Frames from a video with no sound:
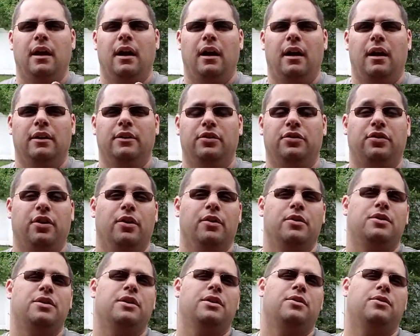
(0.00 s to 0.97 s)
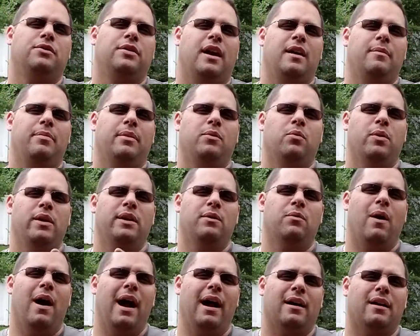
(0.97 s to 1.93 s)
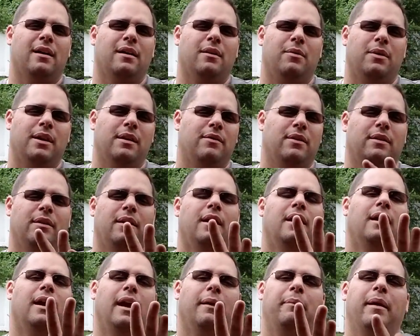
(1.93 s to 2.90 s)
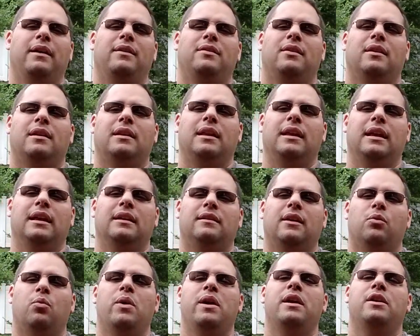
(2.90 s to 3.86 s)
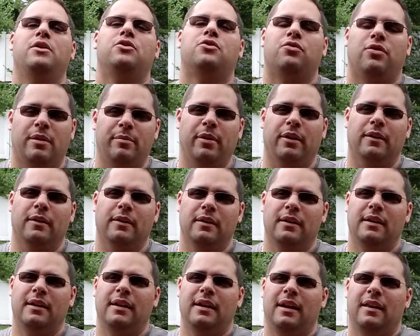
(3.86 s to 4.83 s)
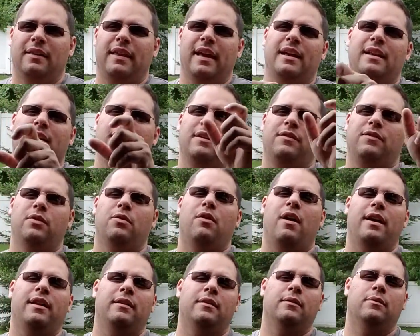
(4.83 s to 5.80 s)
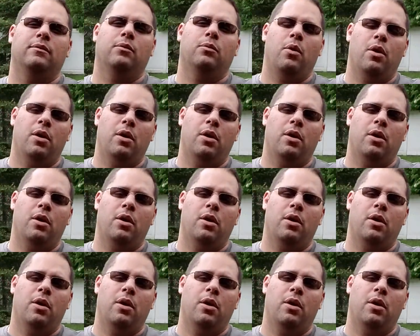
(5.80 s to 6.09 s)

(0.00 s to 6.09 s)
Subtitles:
the search and you type in weed whacker, whatever. Basically, it's a weed trimmer. Then if you write in